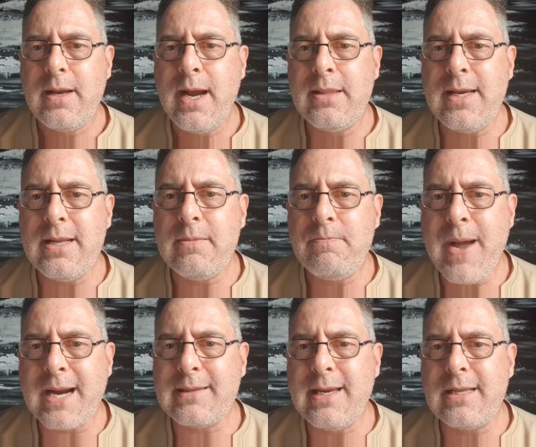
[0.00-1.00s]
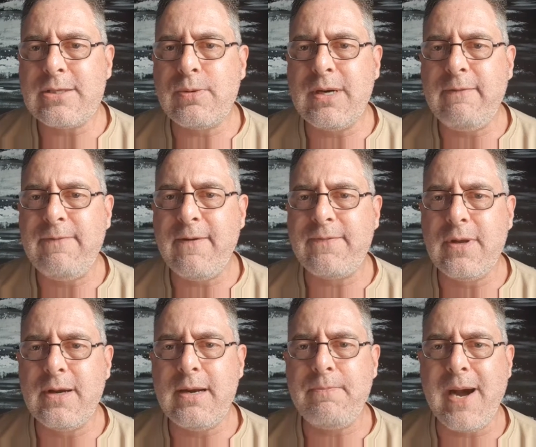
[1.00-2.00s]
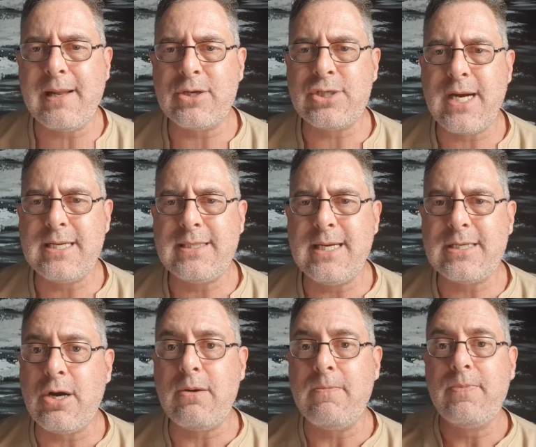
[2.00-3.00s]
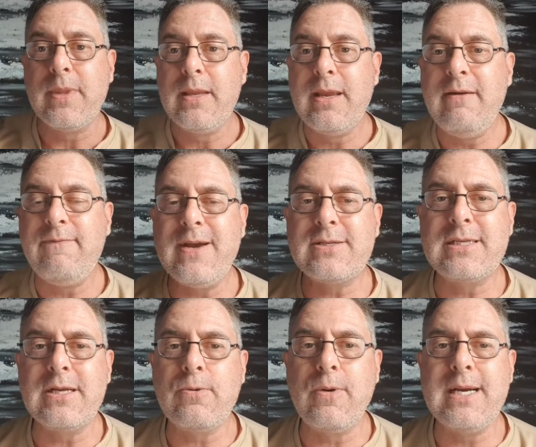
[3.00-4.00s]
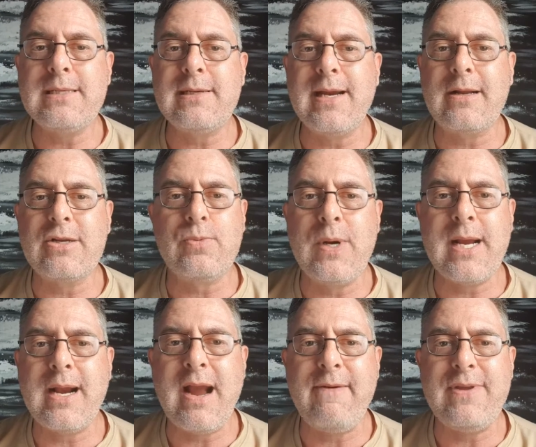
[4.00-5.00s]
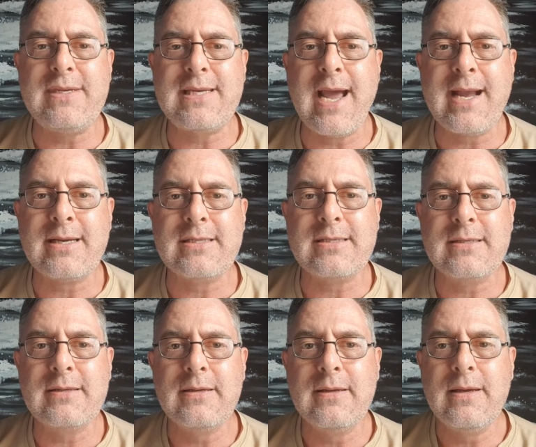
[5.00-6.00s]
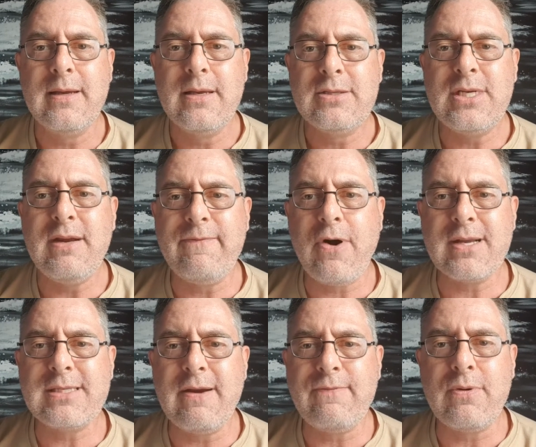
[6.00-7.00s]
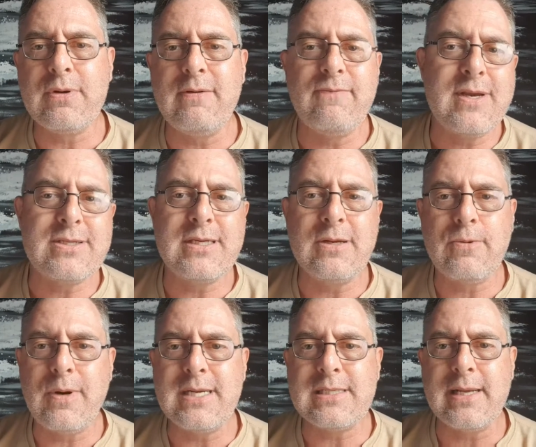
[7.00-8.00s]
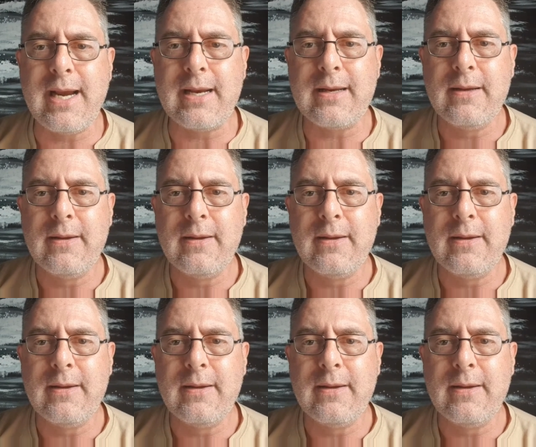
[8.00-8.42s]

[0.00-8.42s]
And then back then in 2015, Palaszczuk says, invest in Queensland because we don't have this tax. So he invites everyone to invest in Queensland.